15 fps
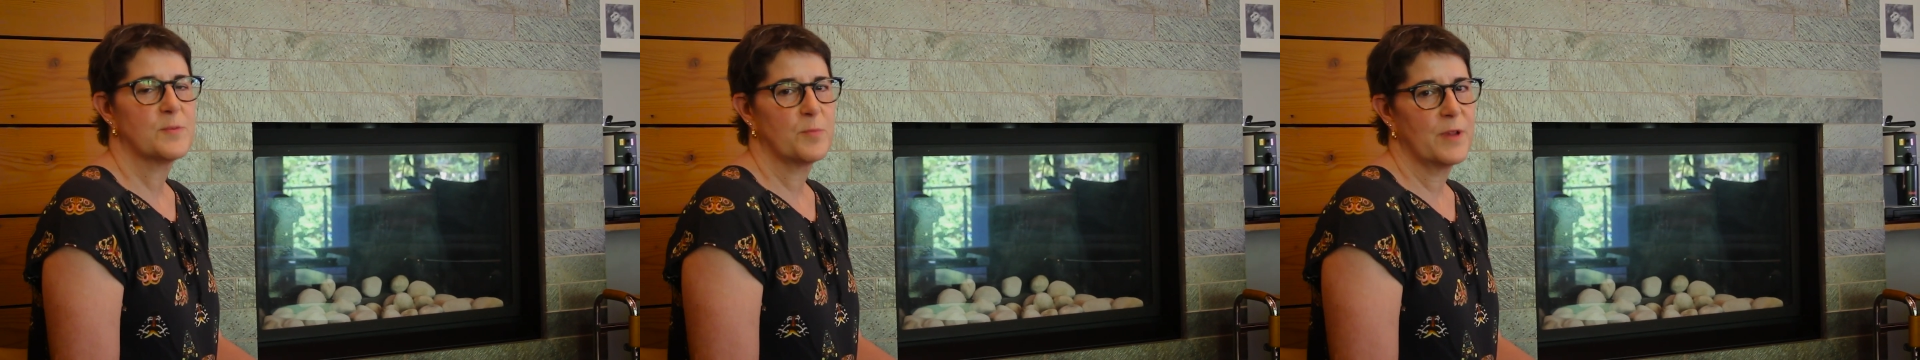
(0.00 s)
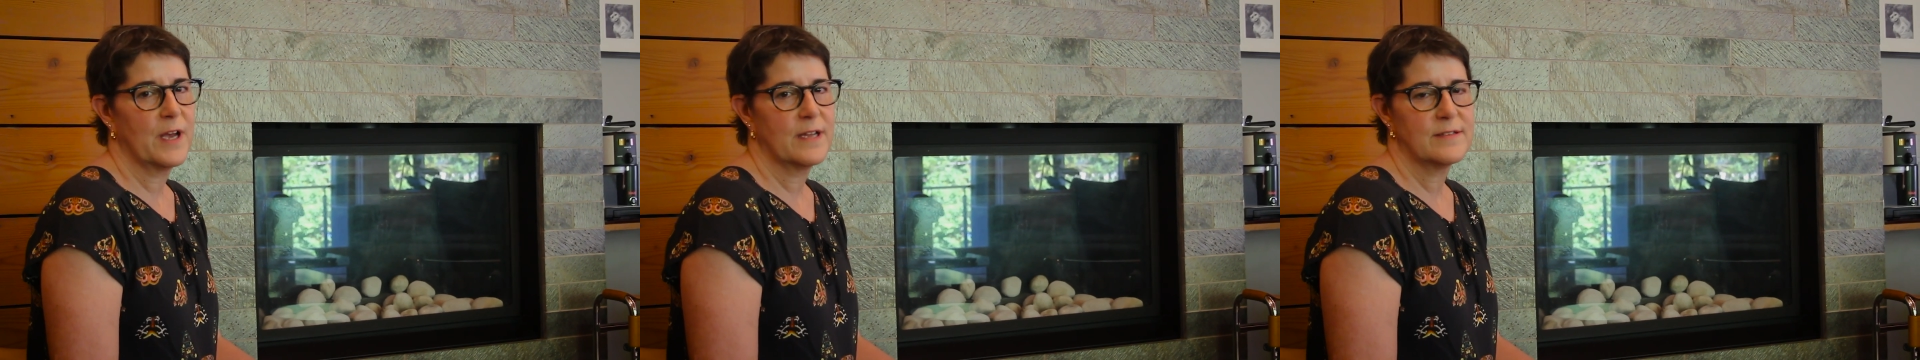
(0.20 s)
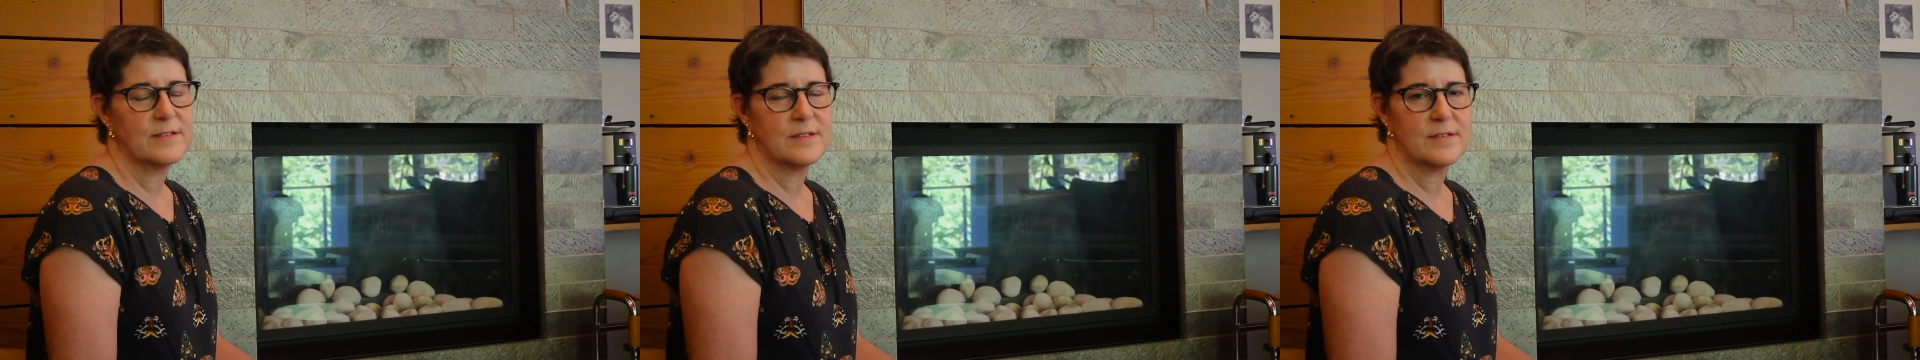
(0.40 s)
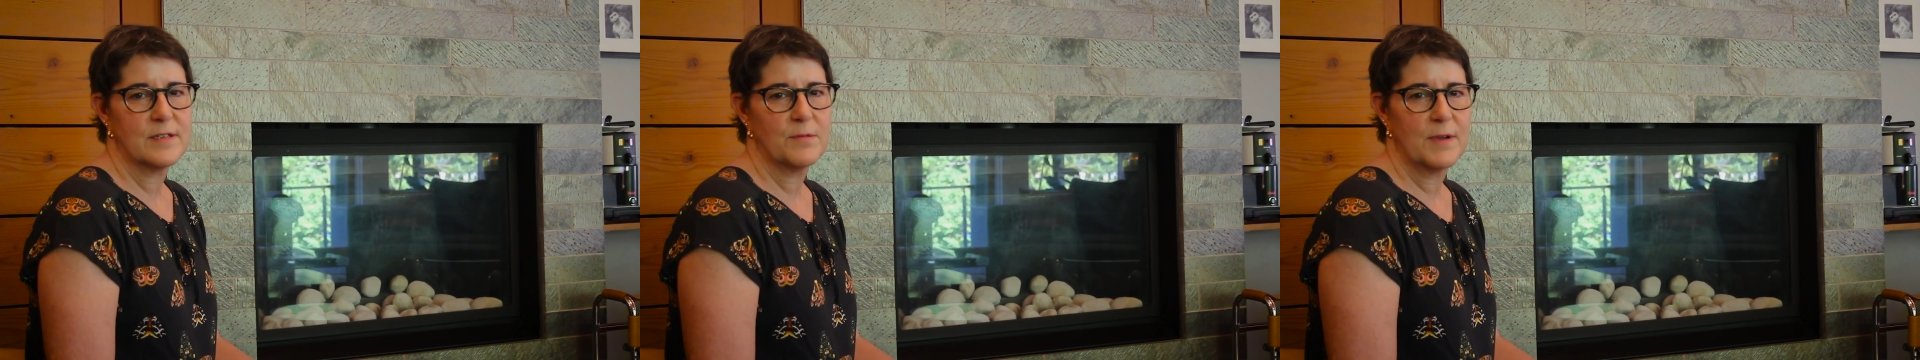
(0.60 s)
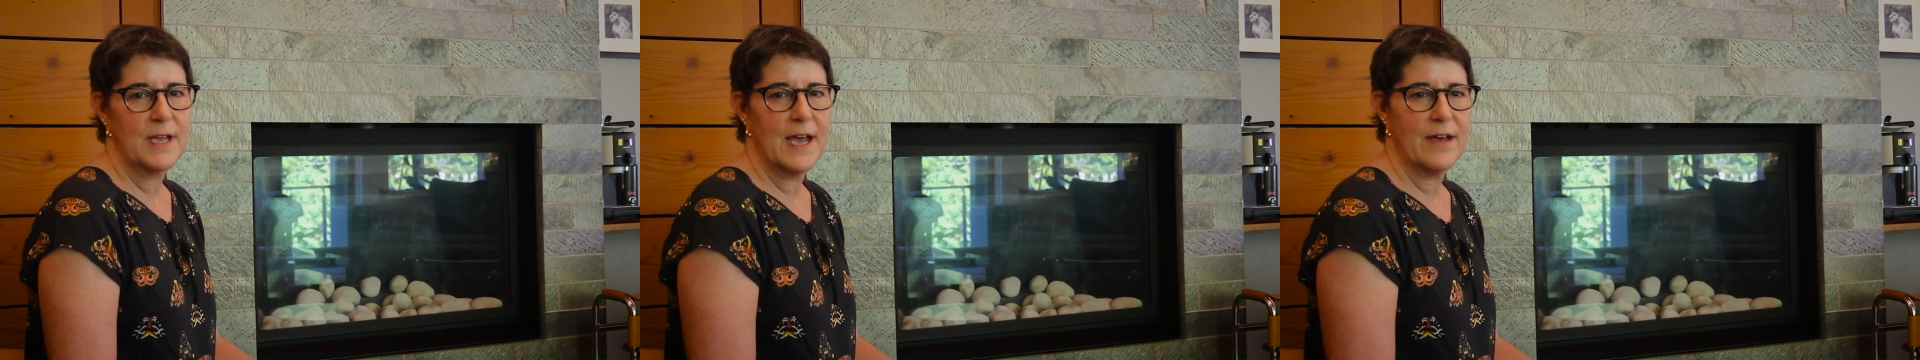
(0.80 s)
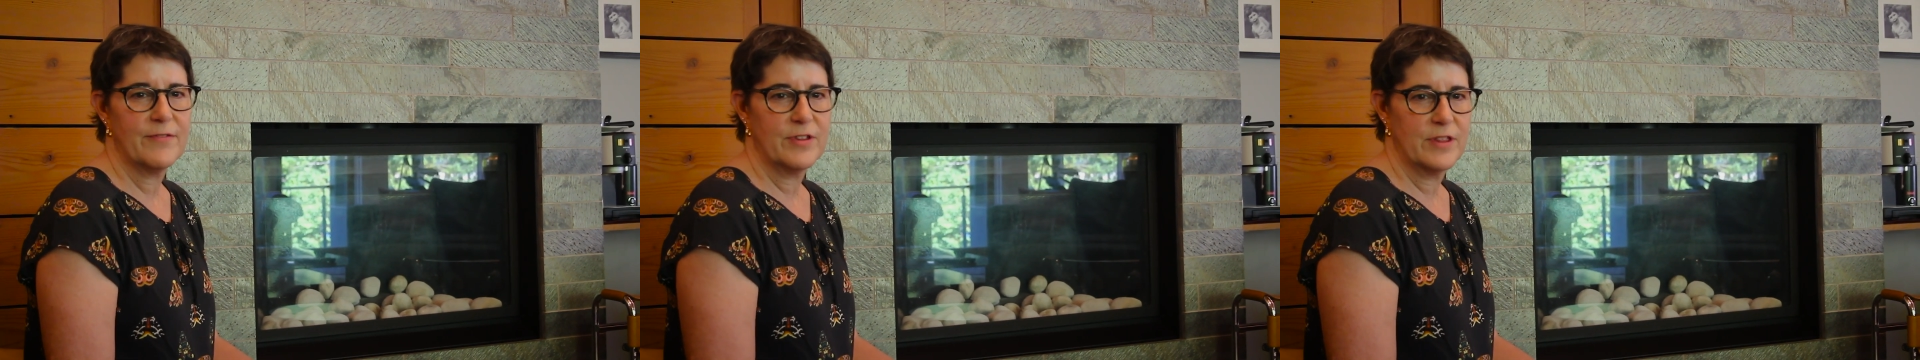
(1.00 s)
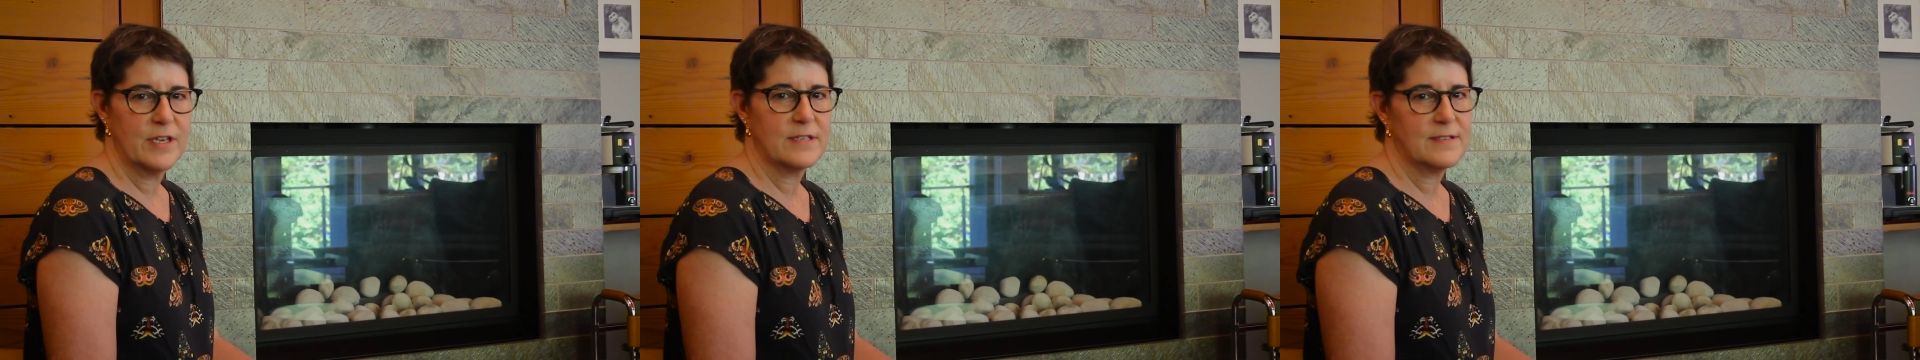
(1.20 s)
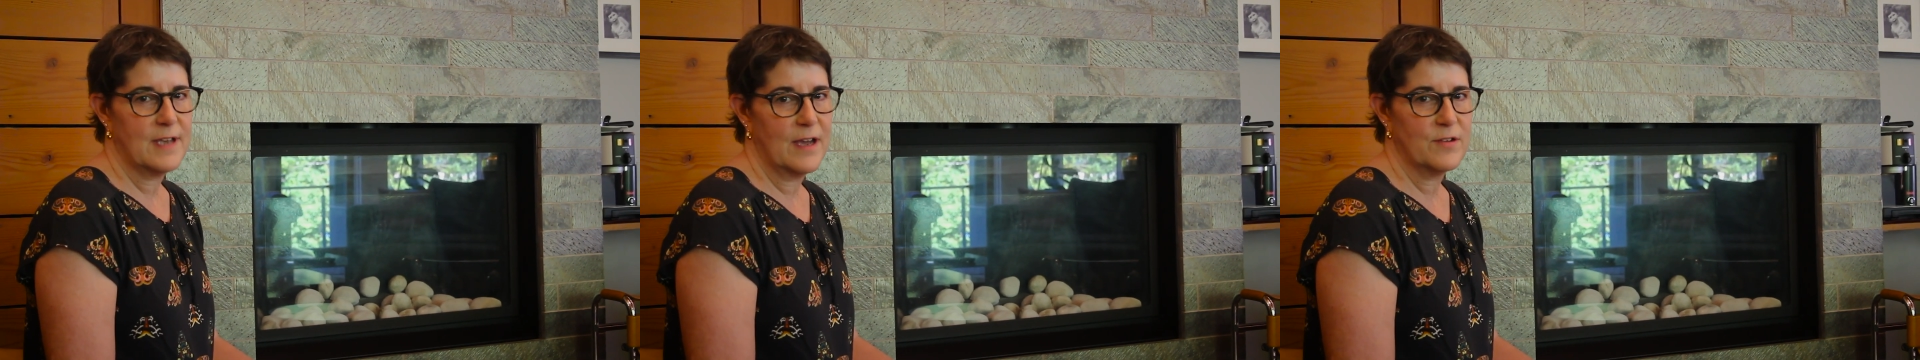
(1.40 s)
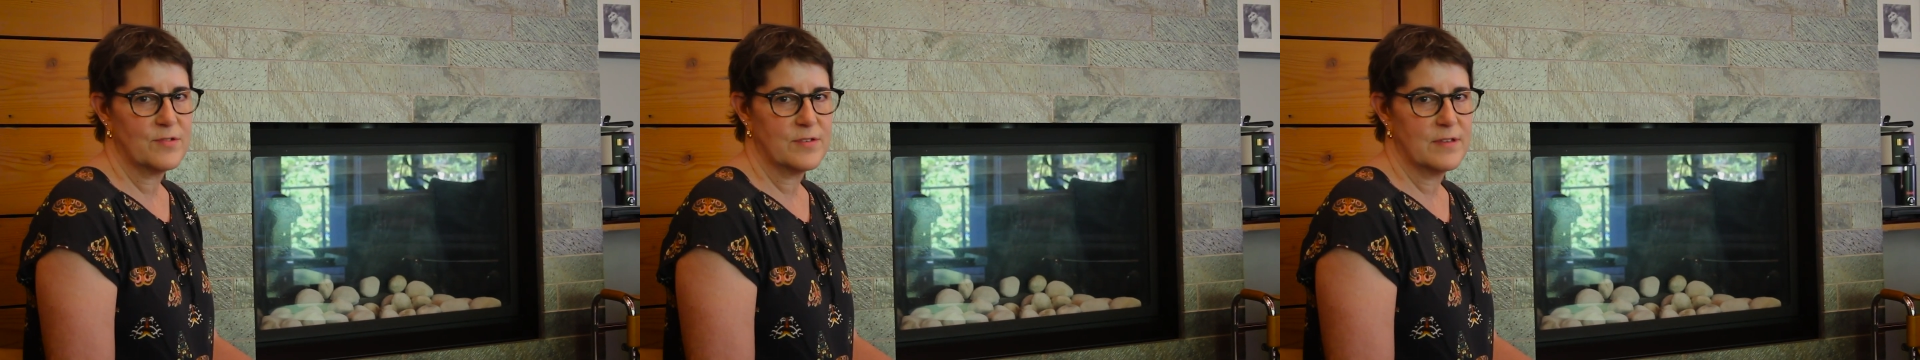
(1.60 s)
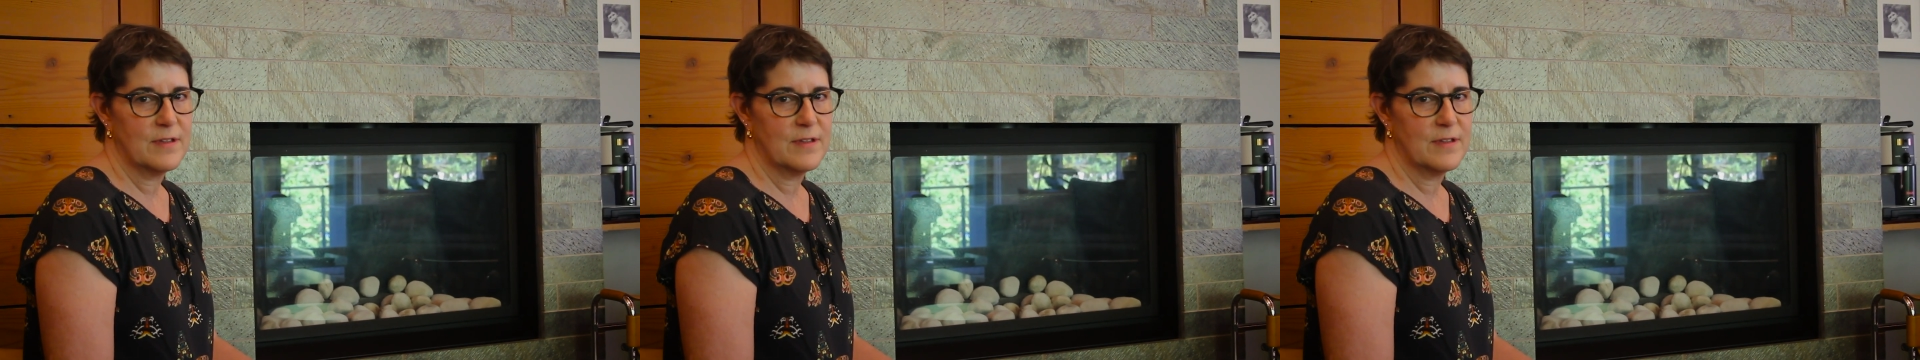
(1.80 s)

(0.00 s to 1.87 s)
appliances that we have in this house